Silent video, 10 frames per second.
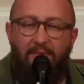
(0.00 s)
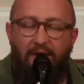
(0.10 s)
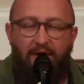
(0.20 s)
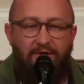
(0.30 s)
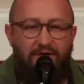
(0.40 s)

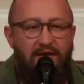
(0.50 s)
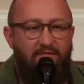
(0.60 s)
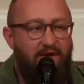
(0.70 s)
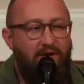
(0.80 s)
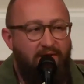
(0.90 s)
But there's
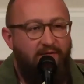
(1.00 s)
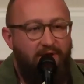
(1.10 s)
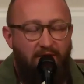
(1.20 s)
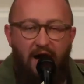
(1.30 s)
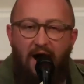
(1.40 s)
even,
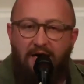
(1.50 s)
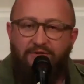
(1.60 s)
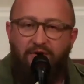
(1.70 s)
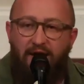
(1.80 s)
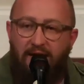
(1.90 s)
you know, the
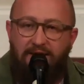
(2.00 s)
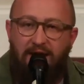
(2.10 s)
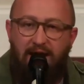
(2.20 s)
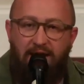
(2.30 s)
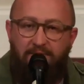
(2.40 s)
Oxford
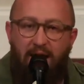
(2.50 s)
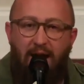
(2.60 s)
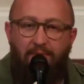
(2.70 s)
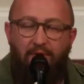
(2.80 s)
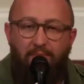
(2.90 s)
Annotated
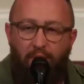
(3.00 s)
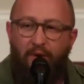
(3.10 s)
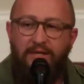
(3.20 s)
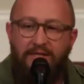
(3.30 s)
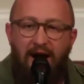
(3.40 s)
Bible
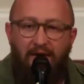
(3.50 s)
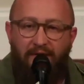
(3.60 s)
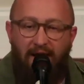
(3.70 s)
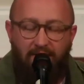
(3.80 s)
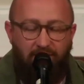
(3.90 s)
points out
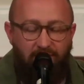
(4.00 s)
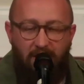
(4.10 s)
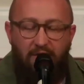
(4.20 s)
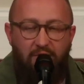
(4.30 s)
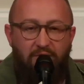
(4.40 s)
that
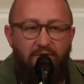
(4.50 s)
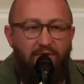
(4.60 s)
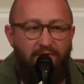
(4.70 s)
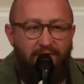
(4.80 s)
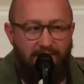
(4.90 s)
no,
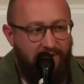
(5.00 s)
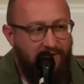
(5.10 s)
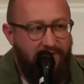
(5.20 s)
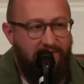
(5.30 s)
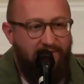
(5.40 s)
this
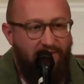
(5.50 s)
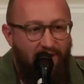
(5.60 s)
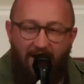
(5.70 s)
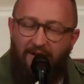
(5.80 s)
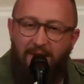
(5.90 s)
is
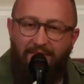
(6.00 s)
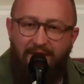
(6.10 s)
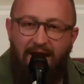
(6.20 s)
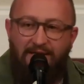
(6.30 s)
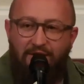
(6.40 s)
not about
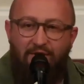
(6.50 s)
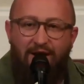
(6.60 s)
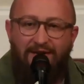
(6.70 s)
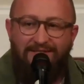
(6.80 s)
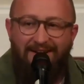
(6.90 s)
the
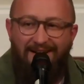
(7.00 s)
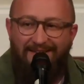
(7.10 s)
Antichrist.